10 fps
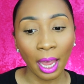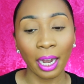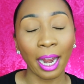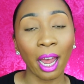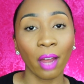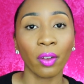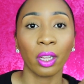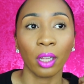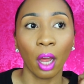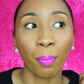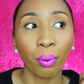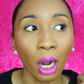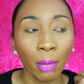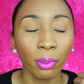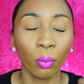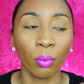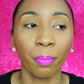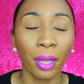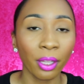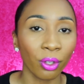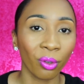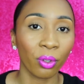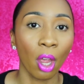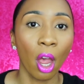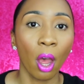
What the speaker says: and I have a problem with pencils